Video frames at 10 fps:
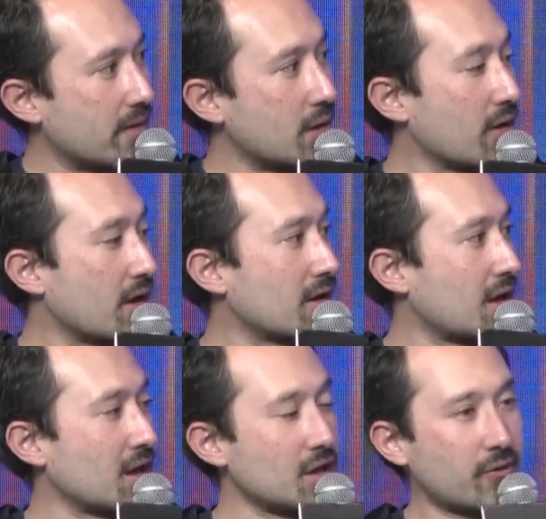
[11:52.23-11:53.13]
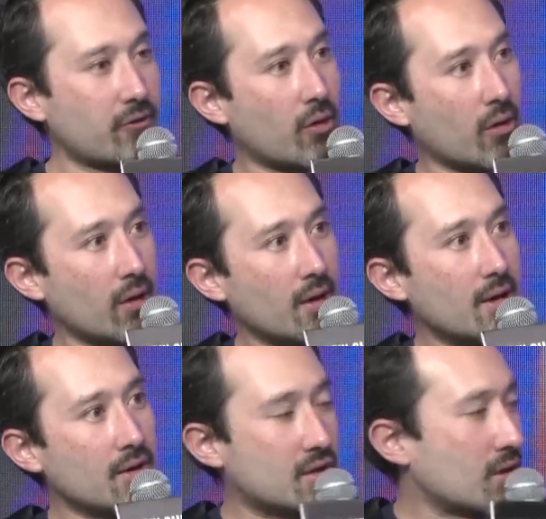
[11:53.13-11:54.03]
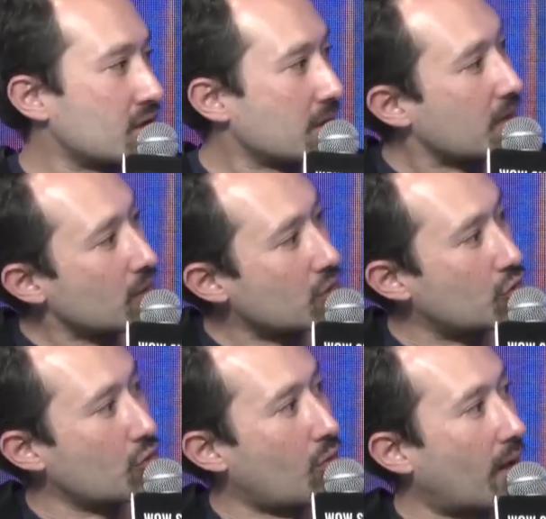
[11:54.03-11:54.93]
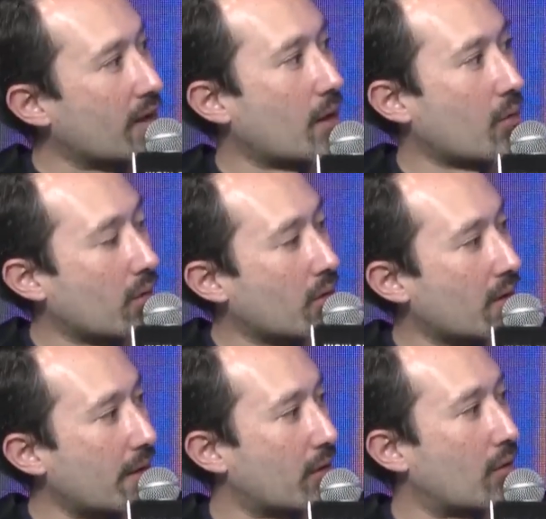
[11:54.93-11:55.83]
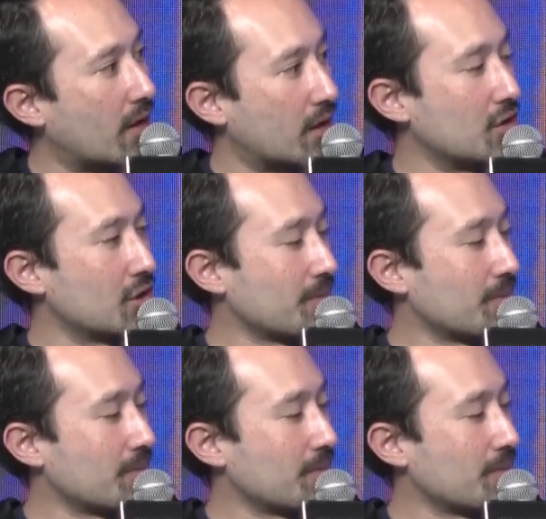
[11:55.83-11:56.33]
They will engage for 30 minutes to 1 hour on average,